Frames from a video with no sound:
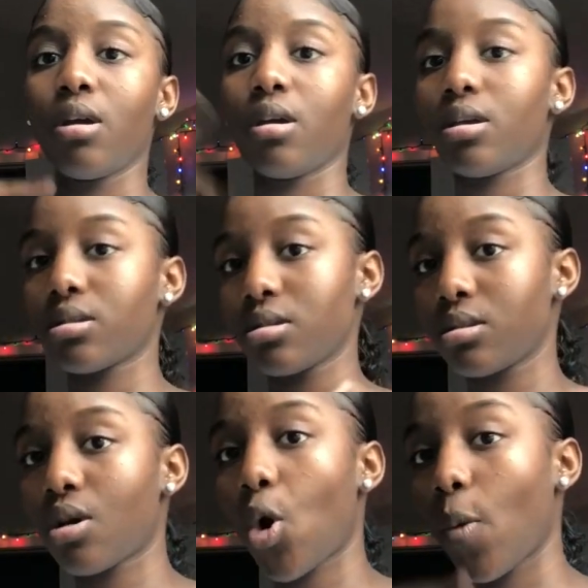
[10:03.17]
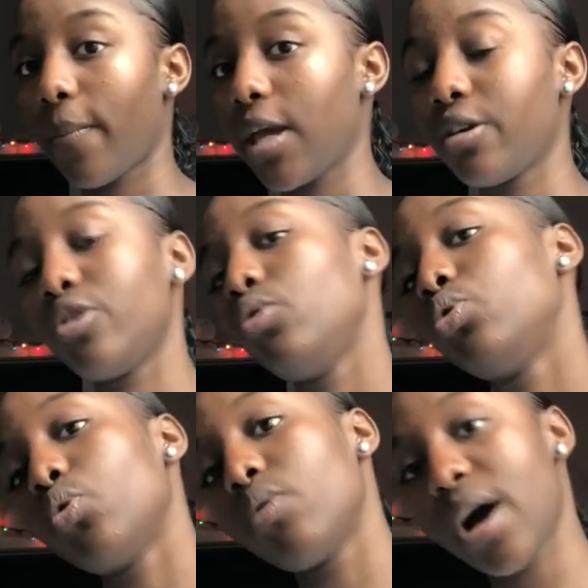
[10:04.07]
is gonna make you
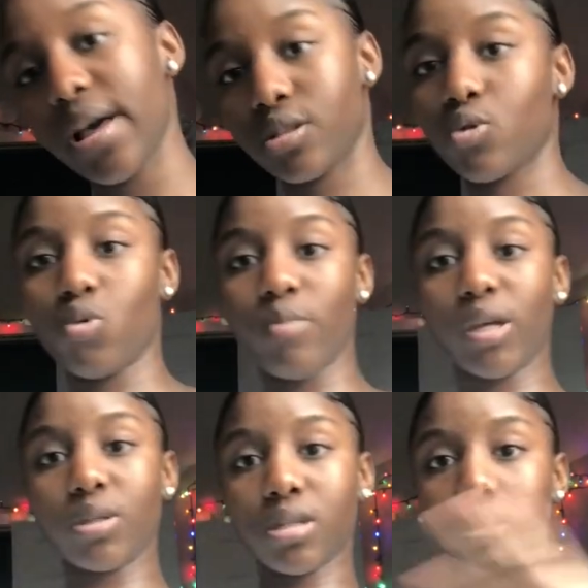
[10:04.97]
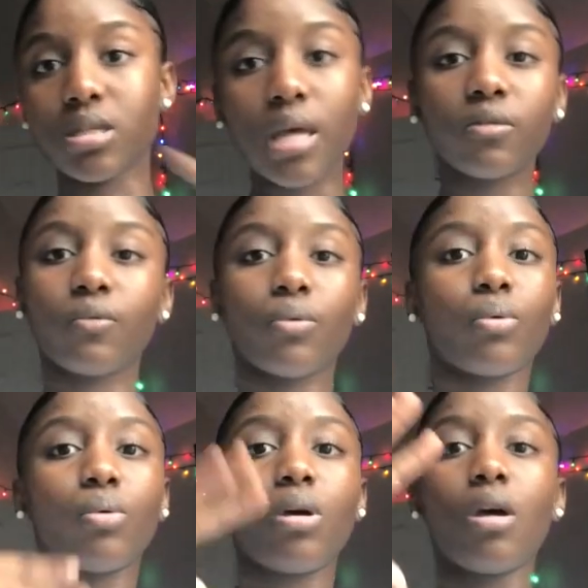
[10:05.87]
through high school, make you
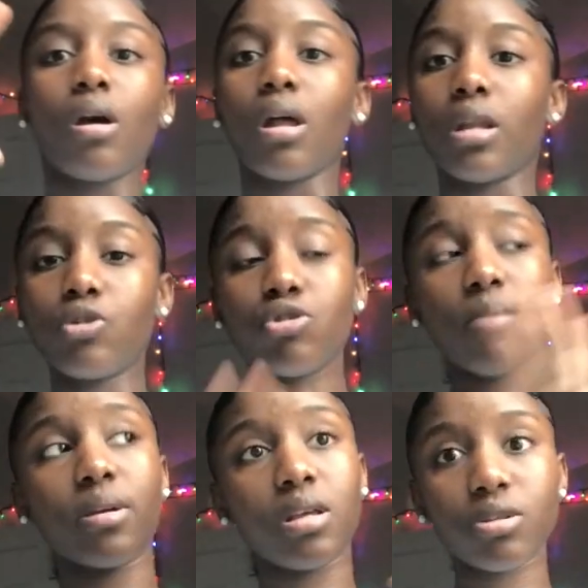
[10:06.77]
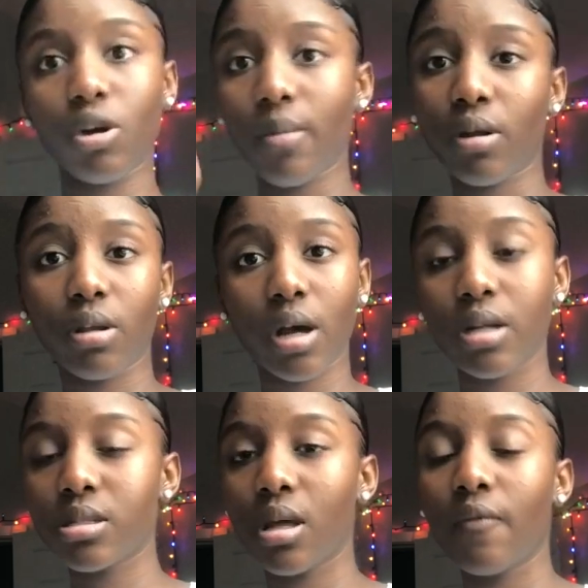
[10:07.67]
successful, unless you're trying to be an Instagram model and all kind
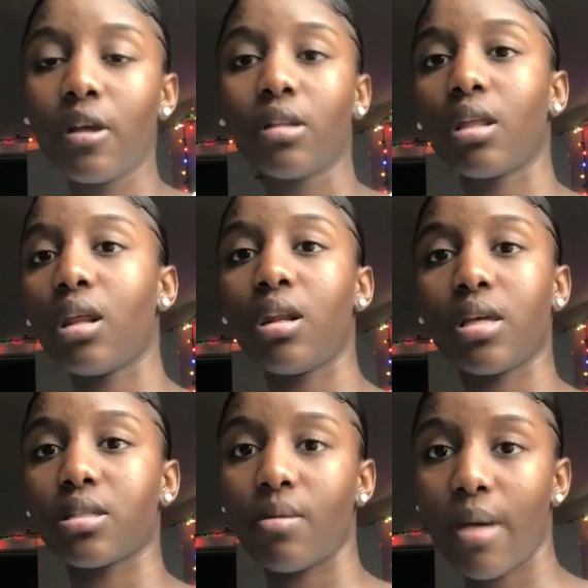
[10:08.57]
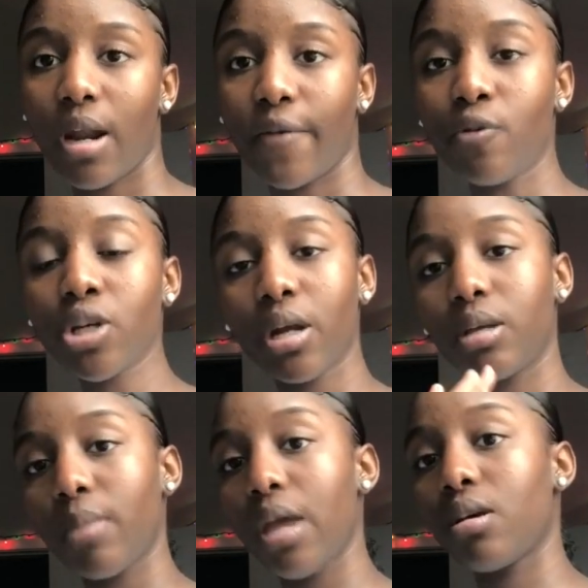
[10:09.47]
of stuff, then it doesn't matter. If you're trying
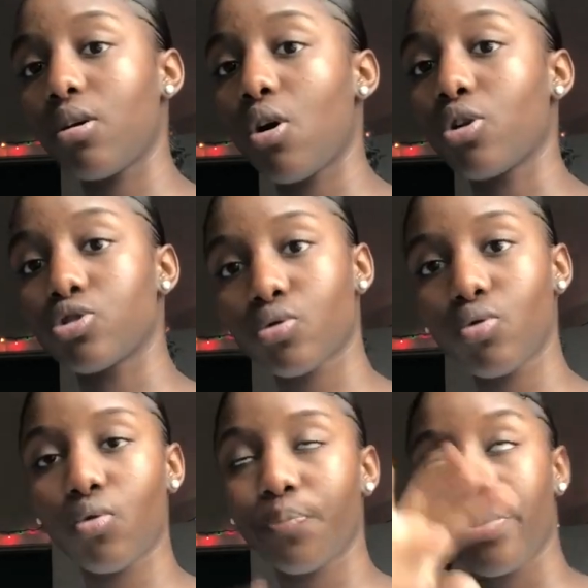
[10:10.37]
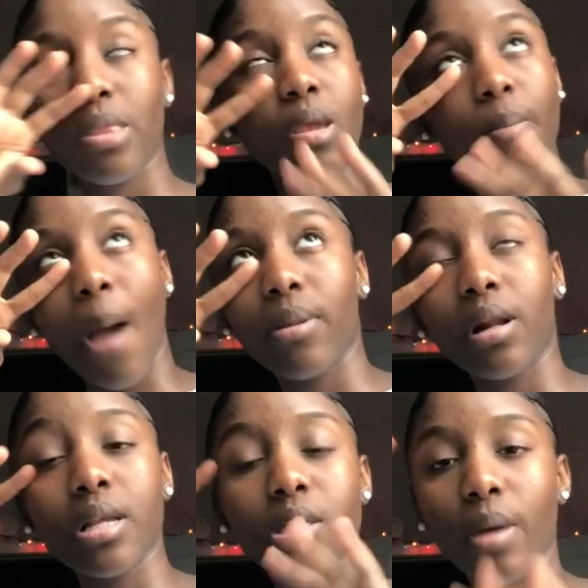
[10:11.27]
to make go to school,
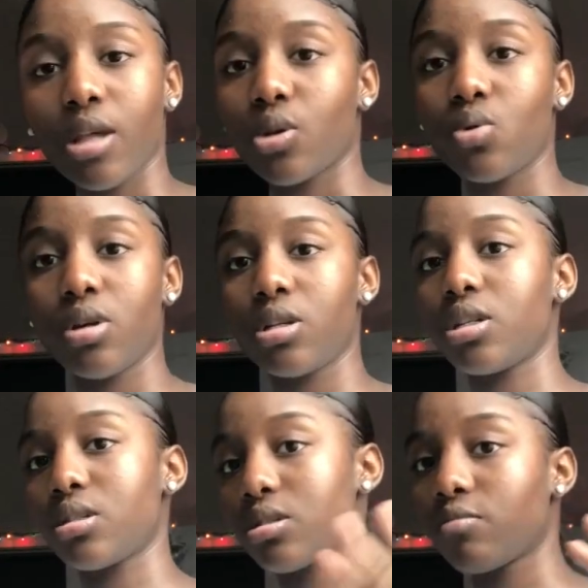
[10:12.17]
popularity doesn't matter. So you could just